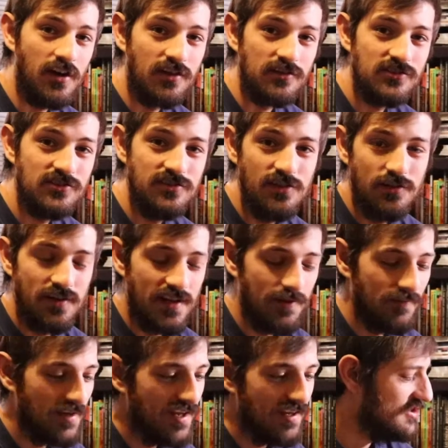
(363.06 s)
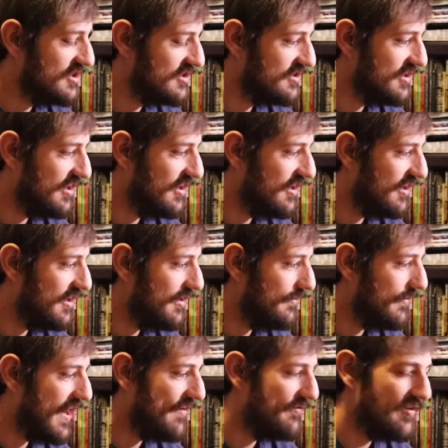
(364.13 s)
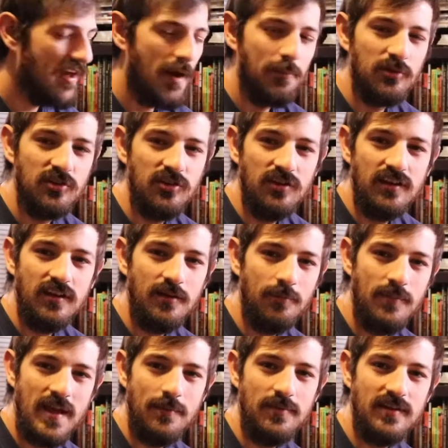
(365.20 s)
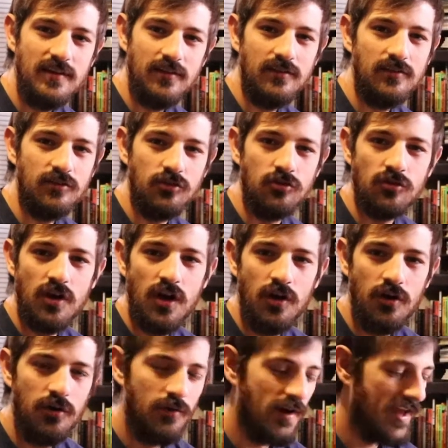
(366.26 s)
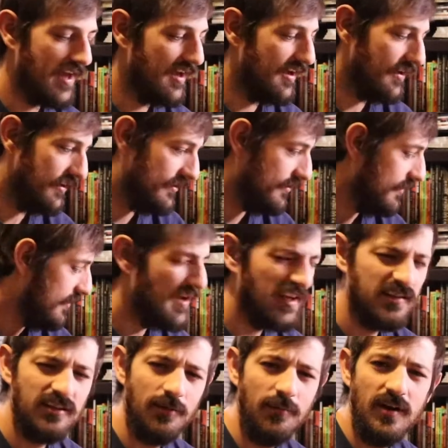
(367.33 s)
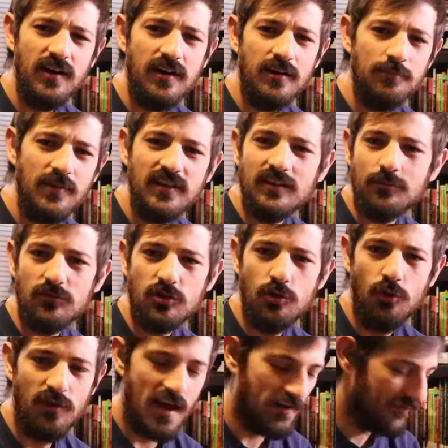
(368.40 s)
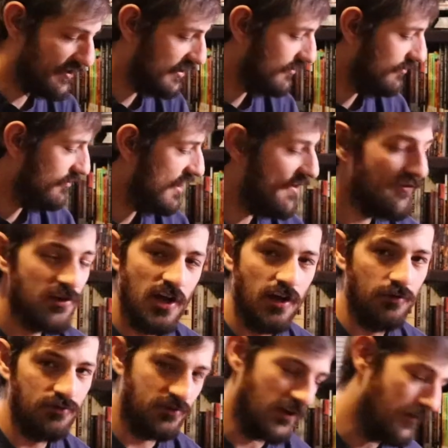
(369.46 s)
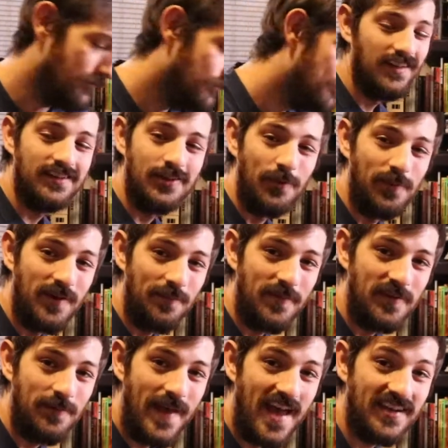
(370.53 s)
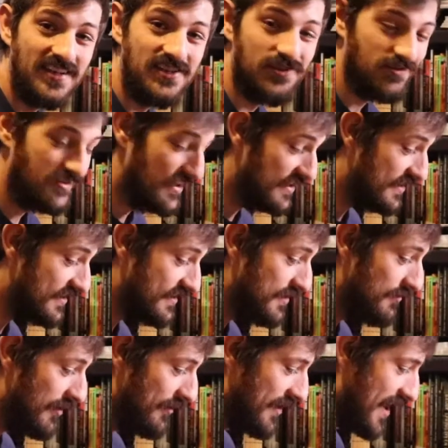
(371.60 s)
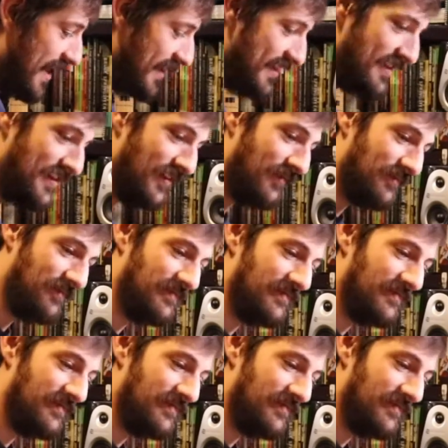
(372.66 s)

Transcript: arts student, just have the opportunity to maybe grow and make something cool out of it. You never know. So let's open up this package and see what we got in here.